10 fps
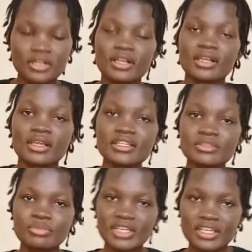begin
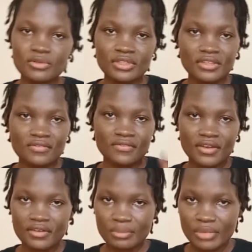with the very
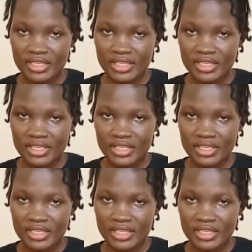basic.